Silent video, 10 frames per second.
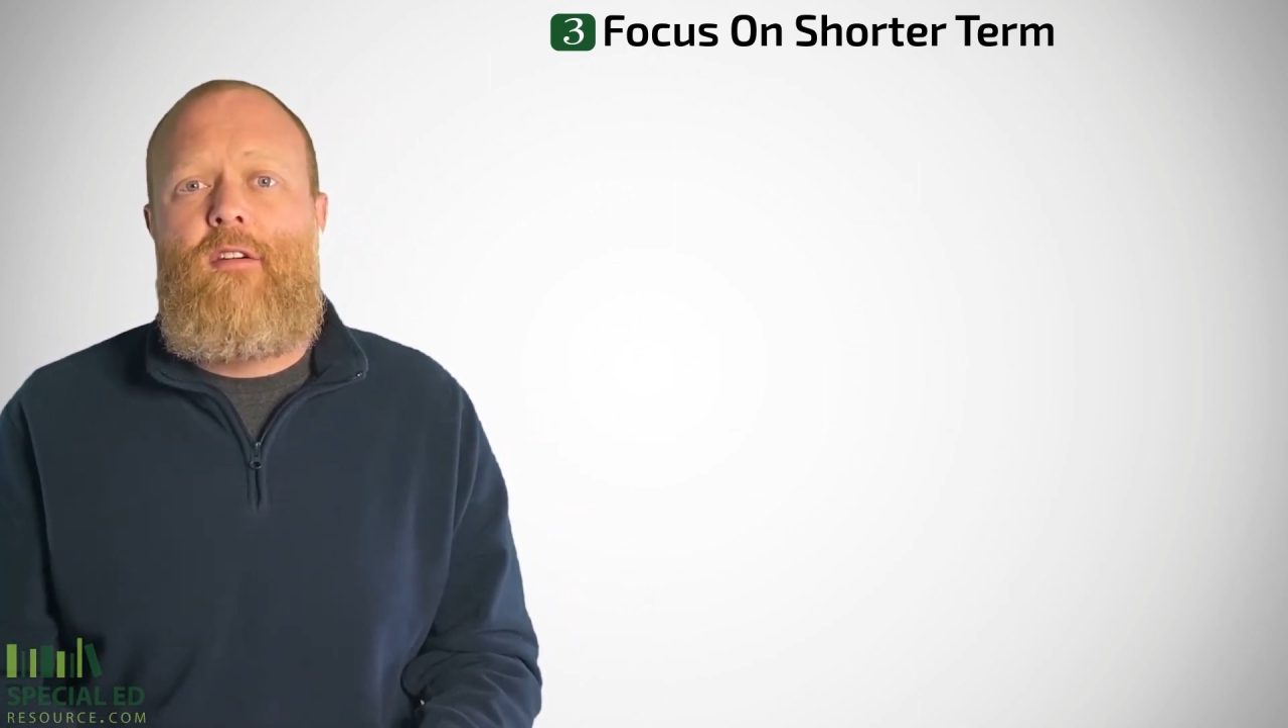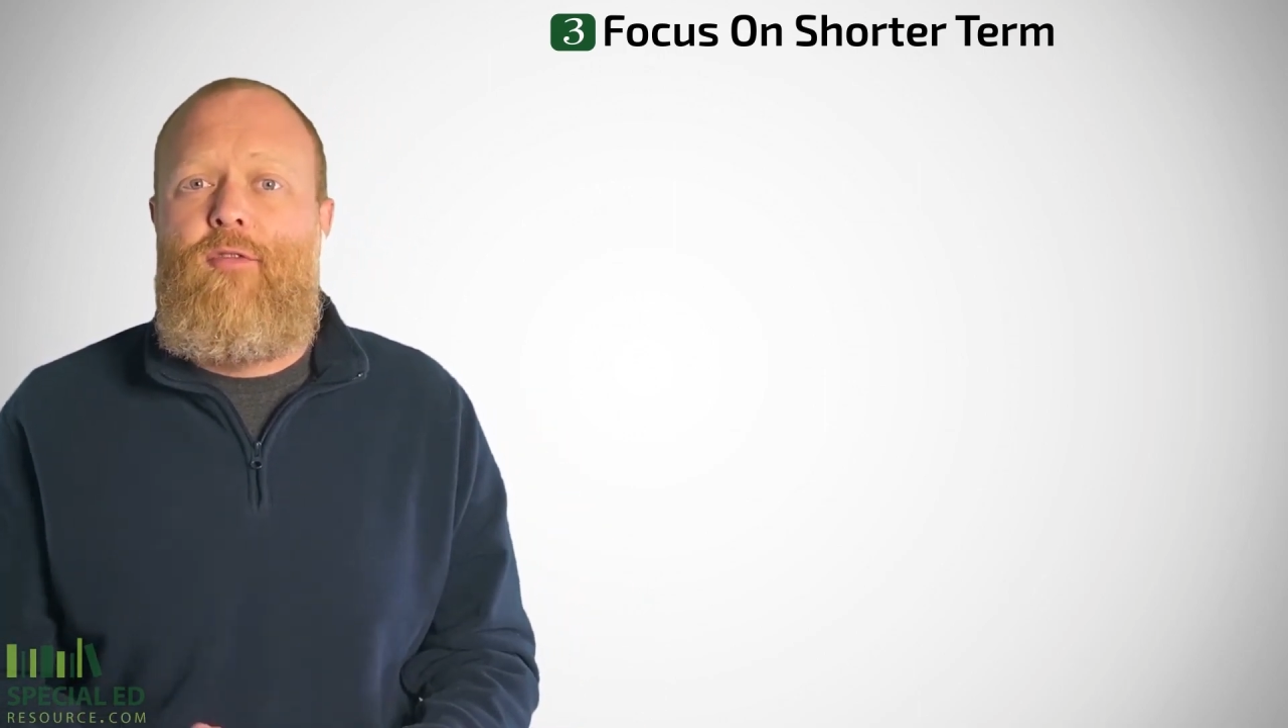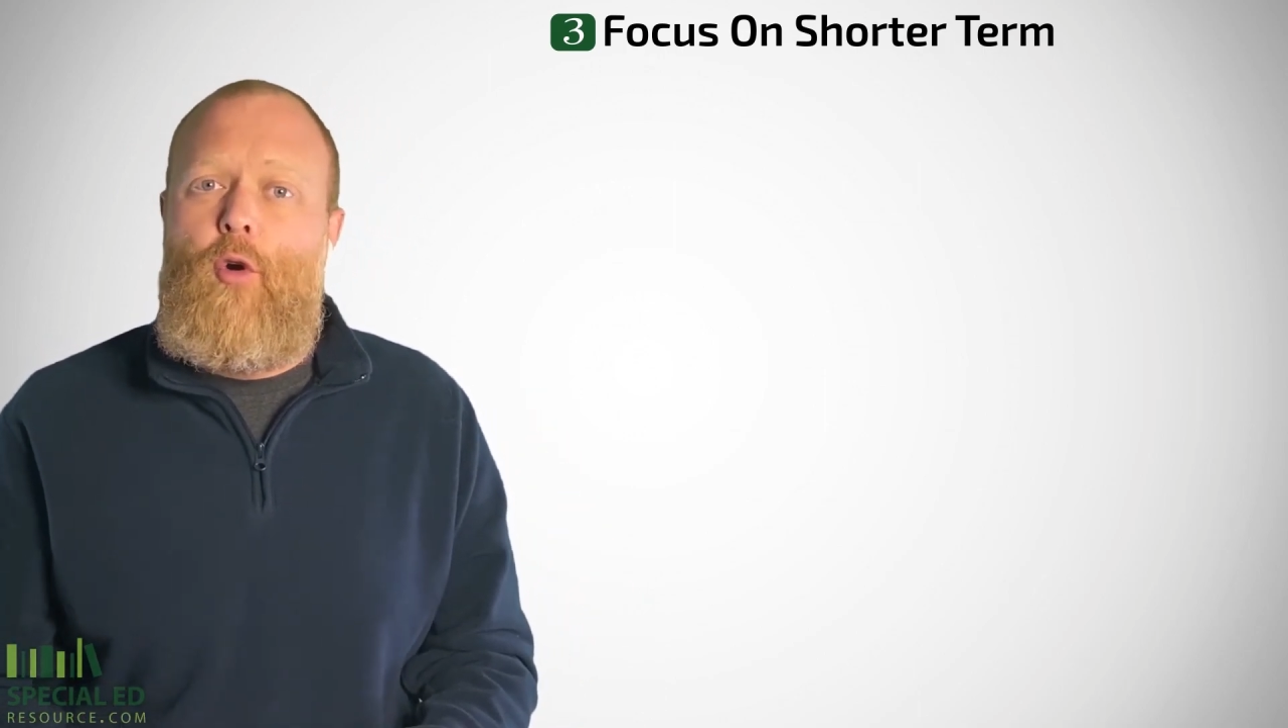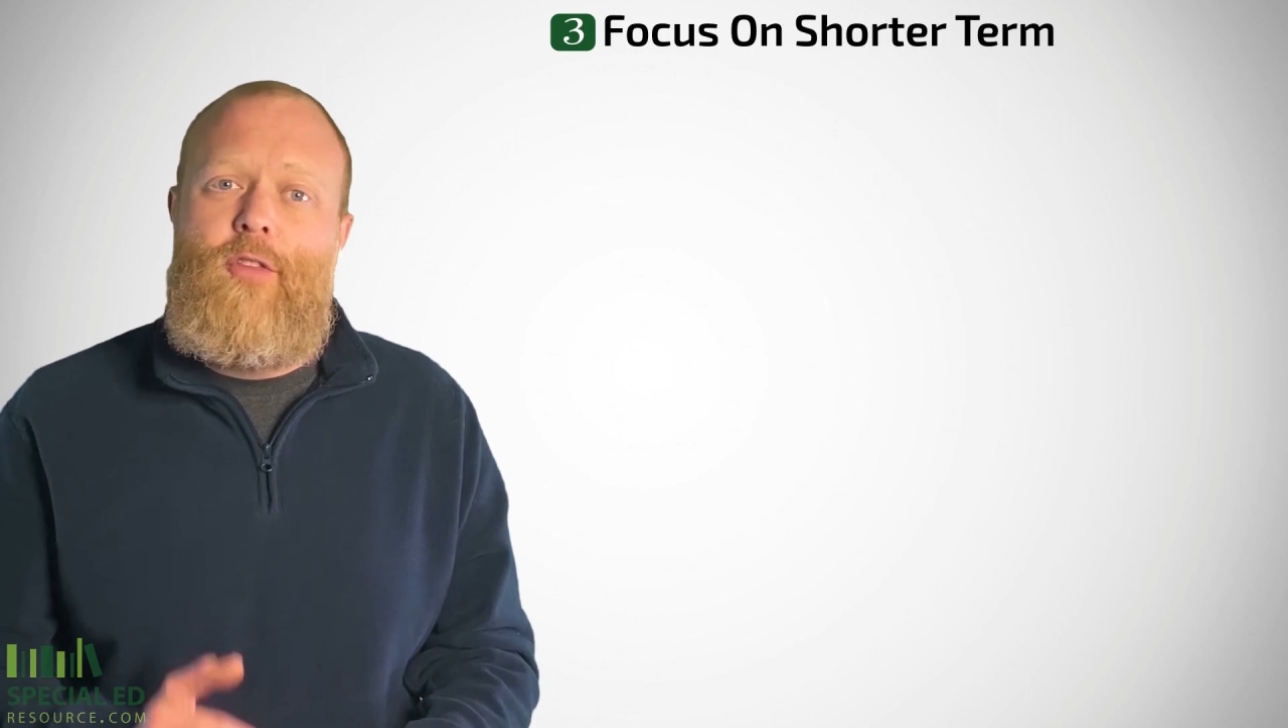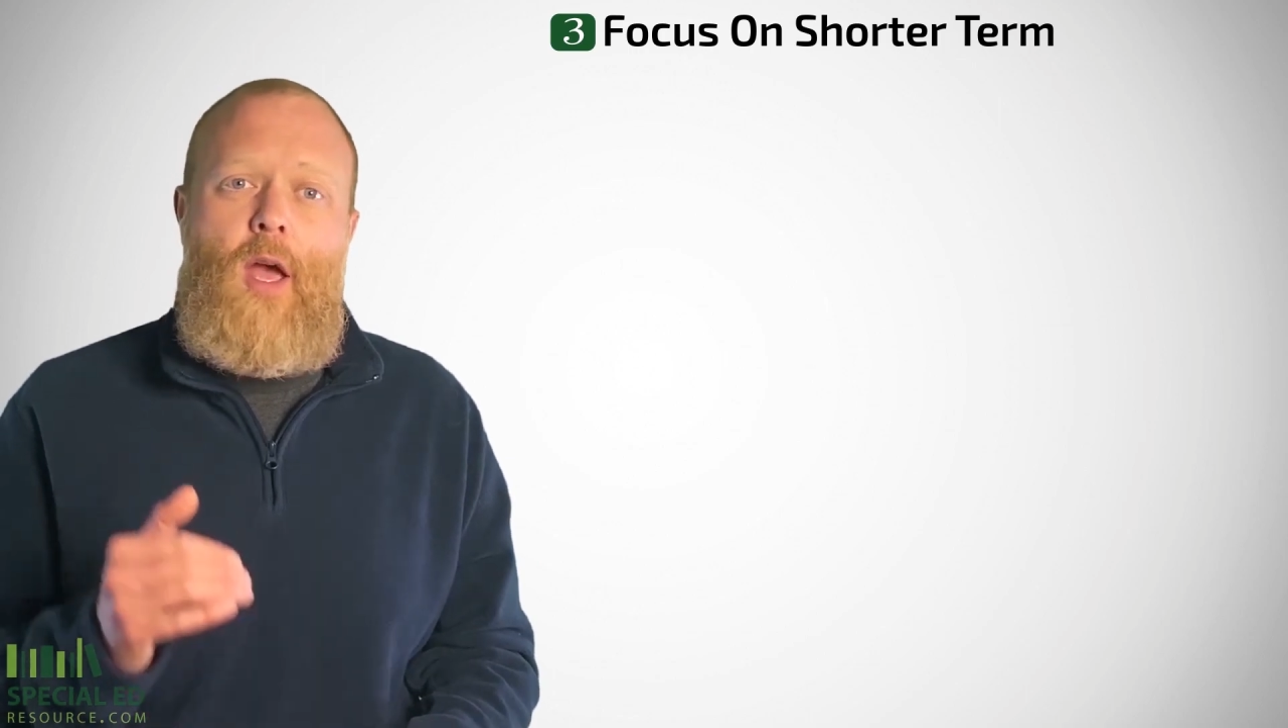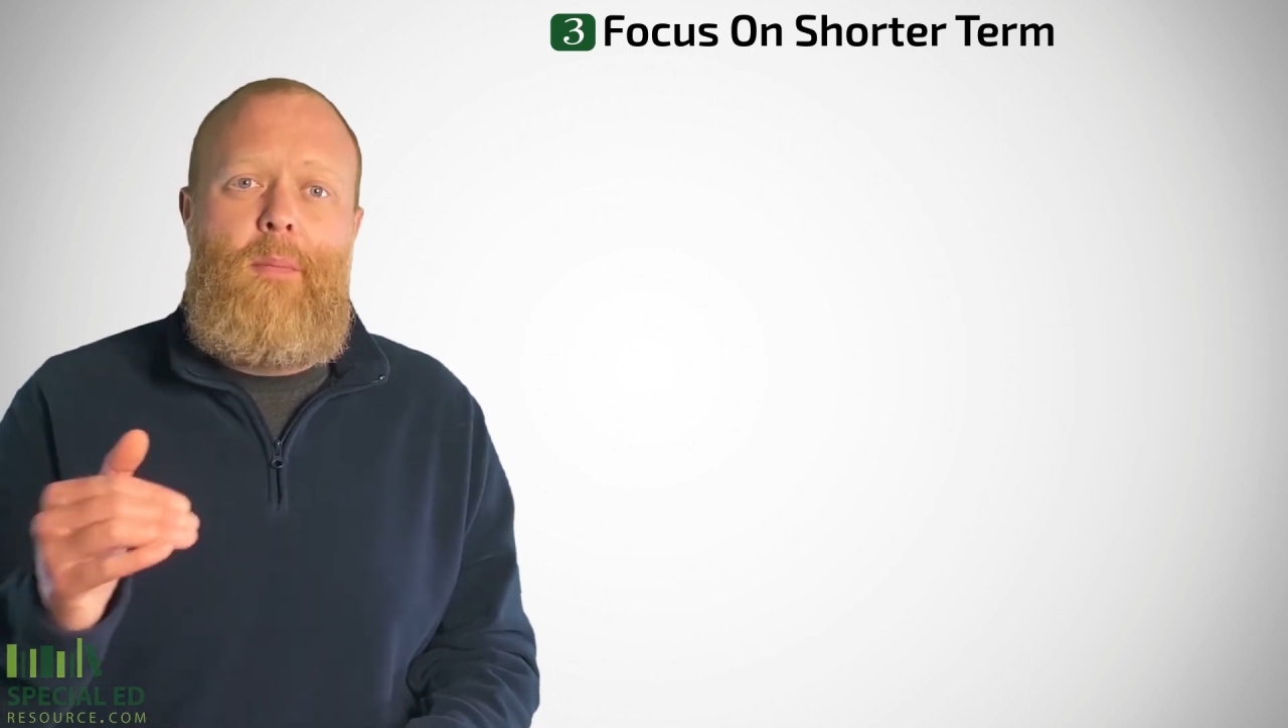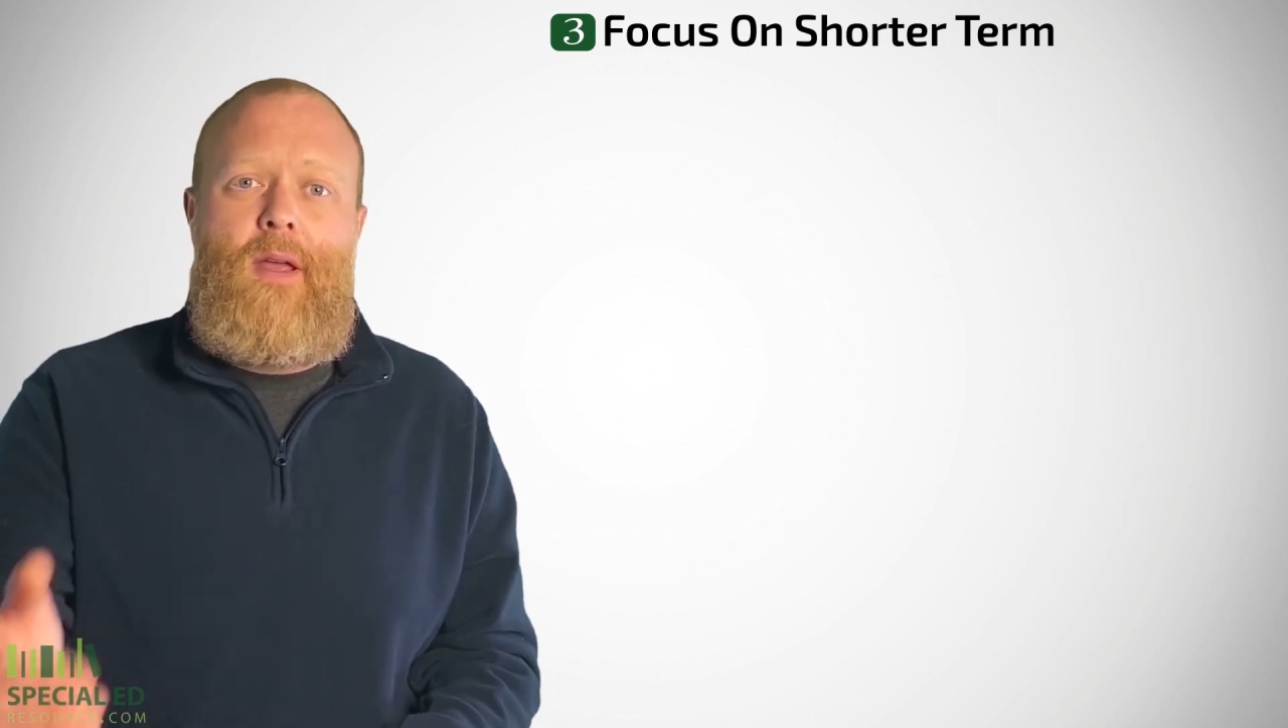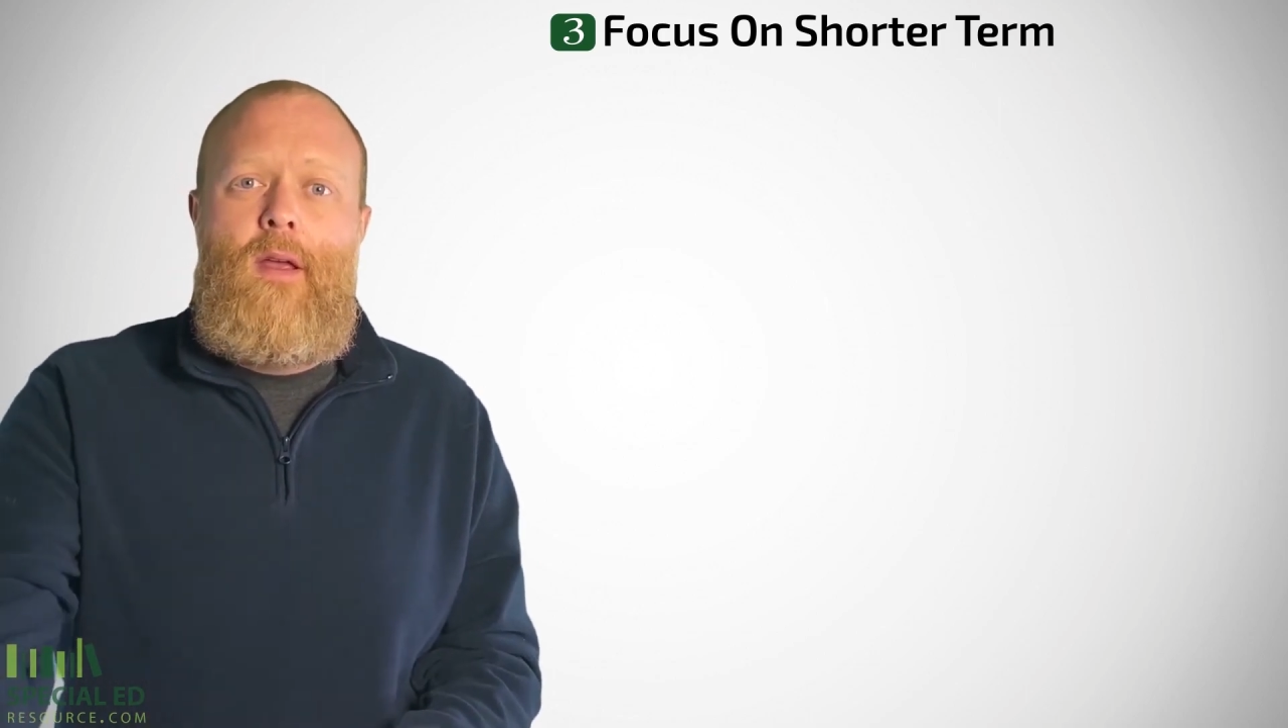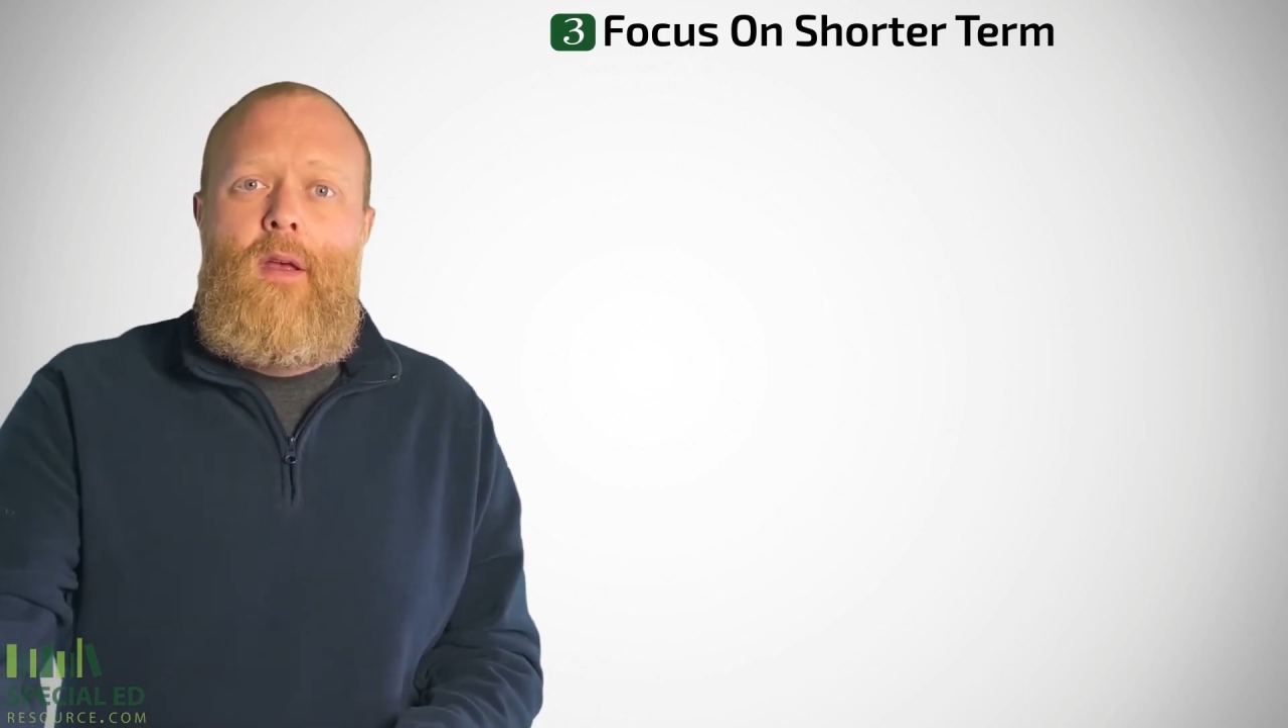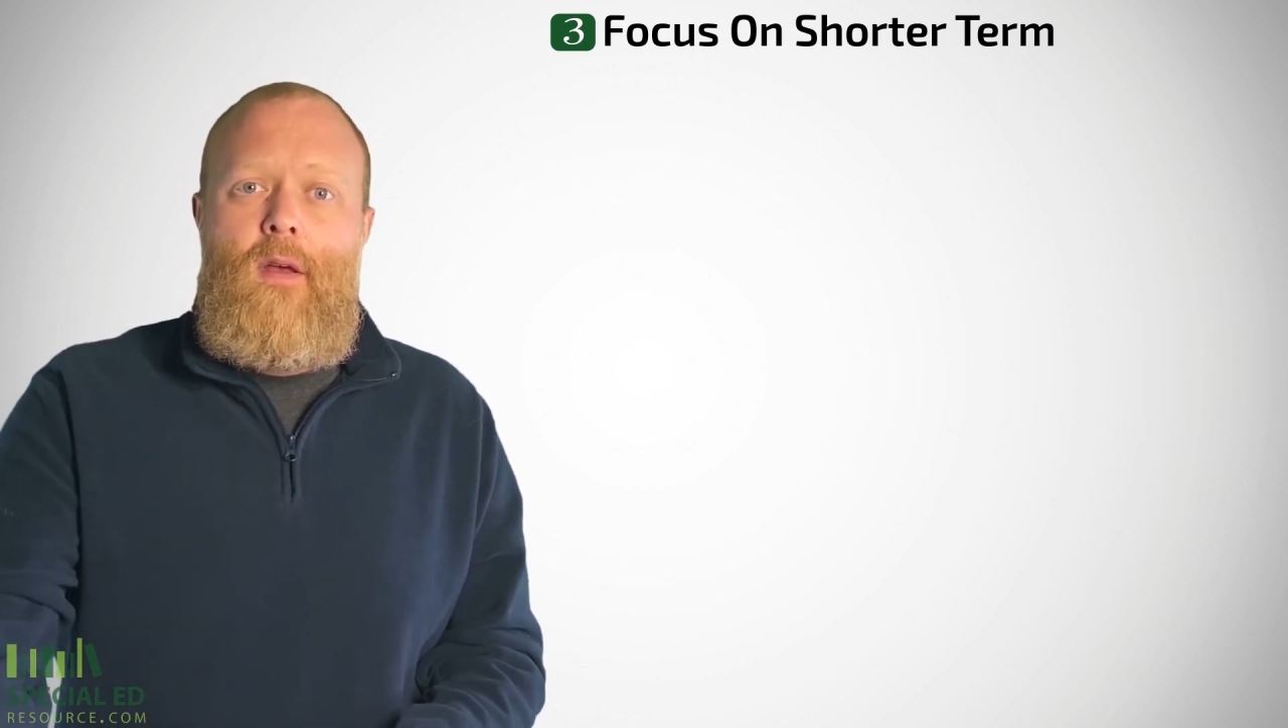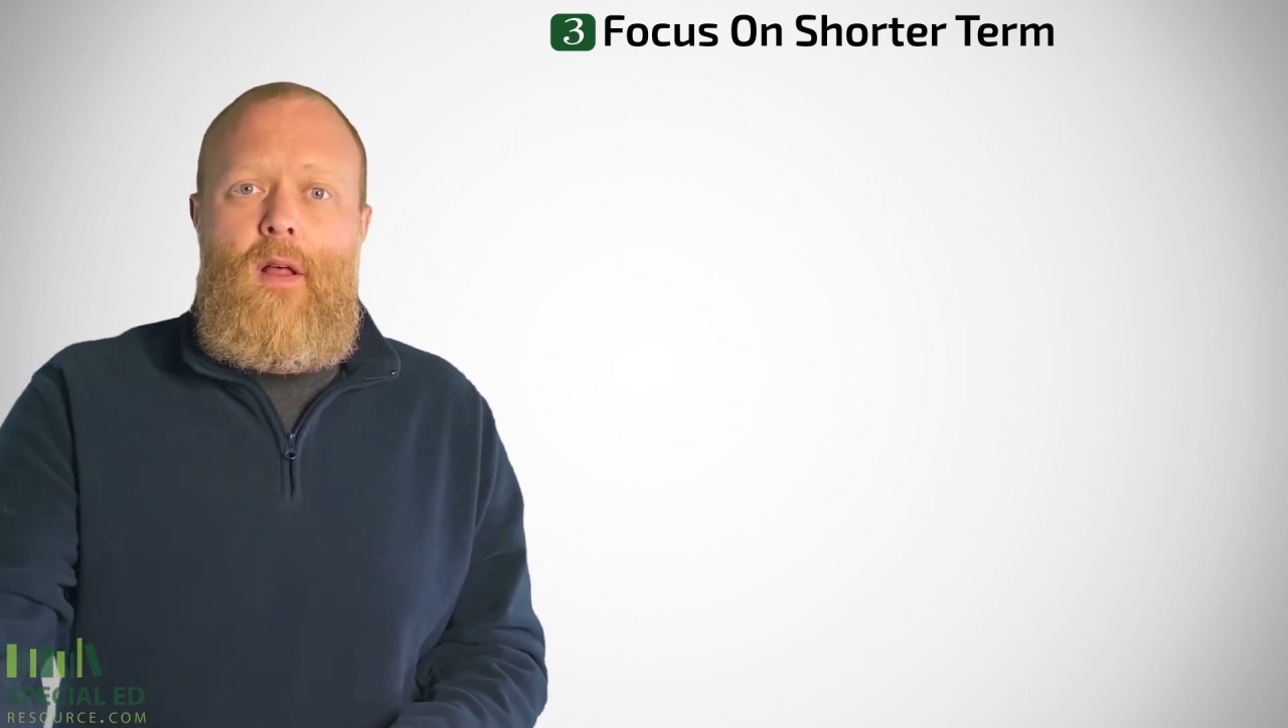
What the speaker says: forthcoming